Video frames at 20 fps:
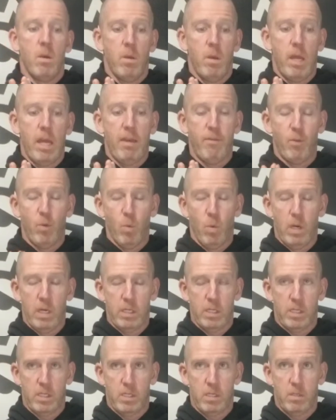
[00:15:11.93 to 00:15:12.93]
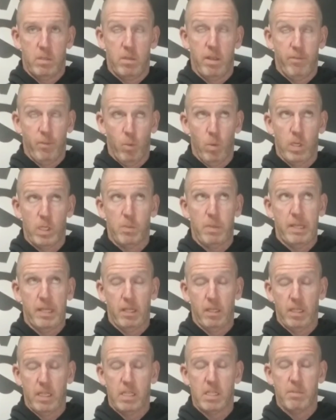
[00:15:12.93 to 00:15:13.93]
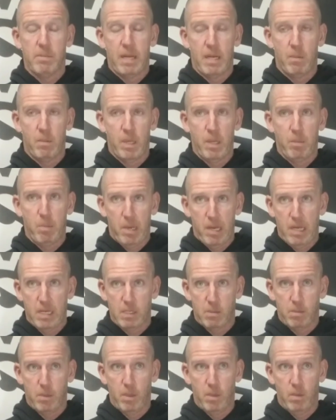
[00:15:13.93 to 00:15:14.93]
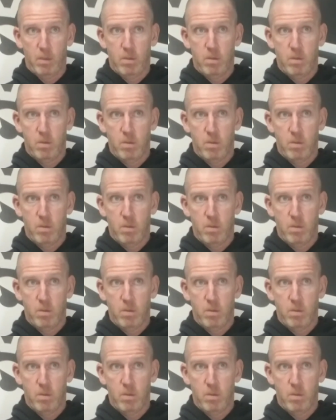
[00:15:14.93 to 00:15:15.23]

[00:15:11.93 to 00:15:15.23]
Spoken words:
if you want us, if you want to spend the least amount of money possible,